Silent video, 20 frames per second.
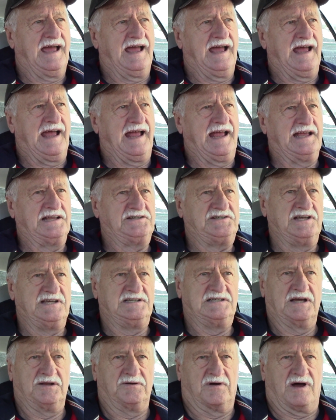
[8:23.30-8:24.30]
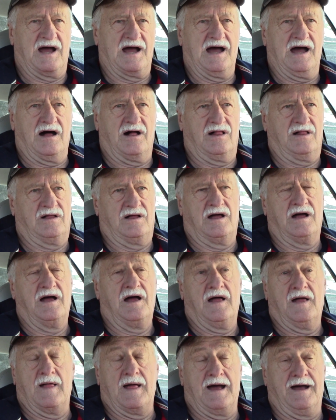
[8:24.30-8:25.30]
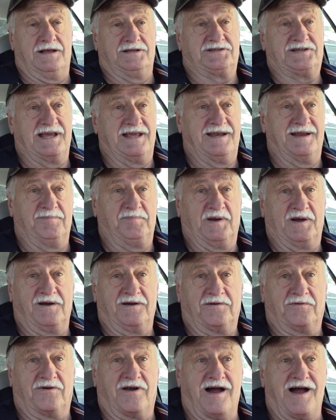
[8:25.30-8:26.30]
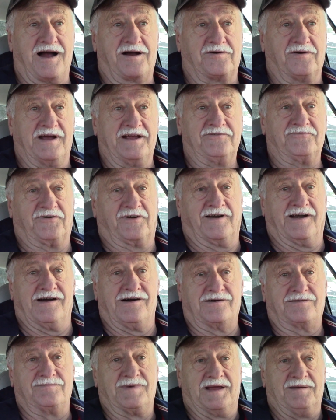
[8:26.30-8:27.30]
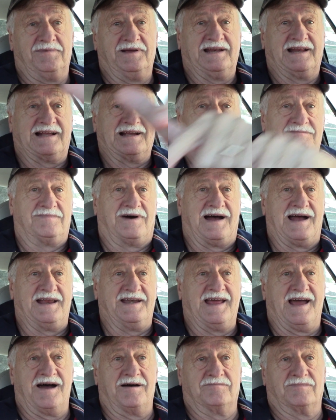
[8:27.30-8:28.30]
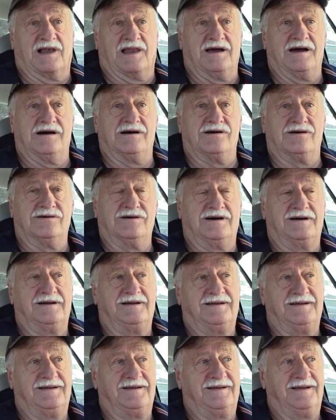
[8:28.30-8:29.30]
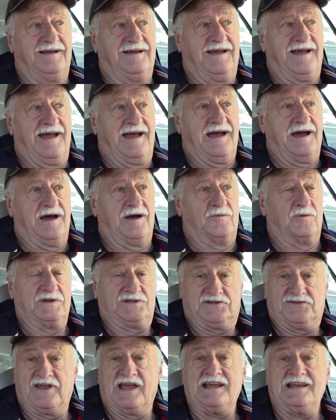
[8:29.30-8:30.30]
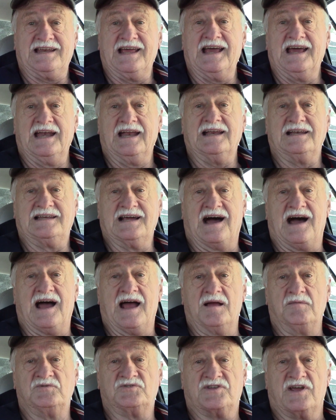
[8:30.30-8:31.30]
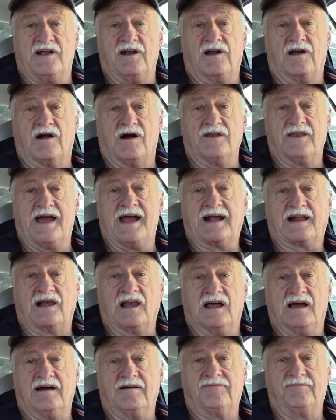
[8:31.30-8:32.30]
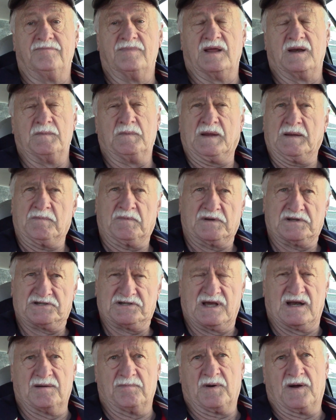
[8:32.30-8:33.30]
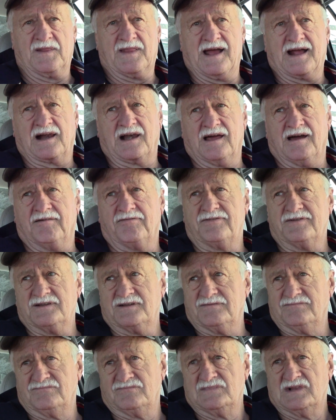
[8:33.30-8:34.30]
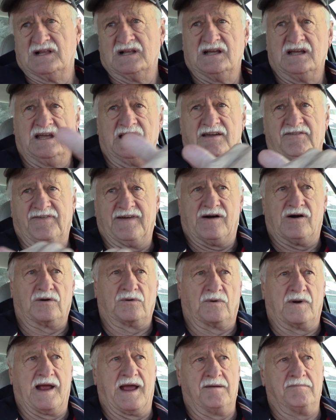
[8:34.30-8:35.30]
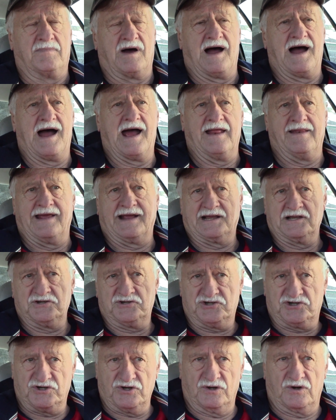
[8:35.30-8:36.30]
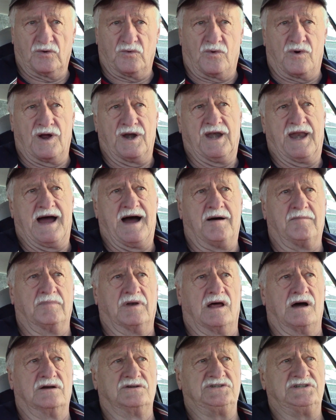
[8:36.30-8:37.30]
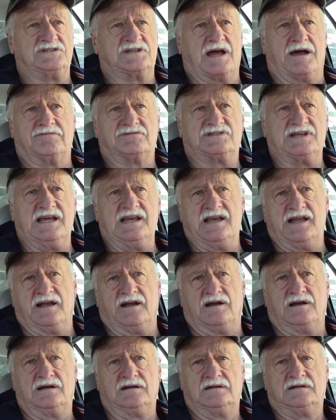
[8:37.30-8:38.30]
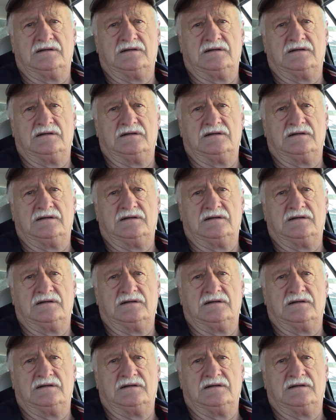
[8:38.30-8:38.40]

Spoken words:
And she said, well, I was sitting up here in the rock waiting for elk maybe to come by down below, which they did at times there on that cliff. Many people would sit up on that cliff, and if elk ran by, they could shoot at one down below. She said, I was sitting here,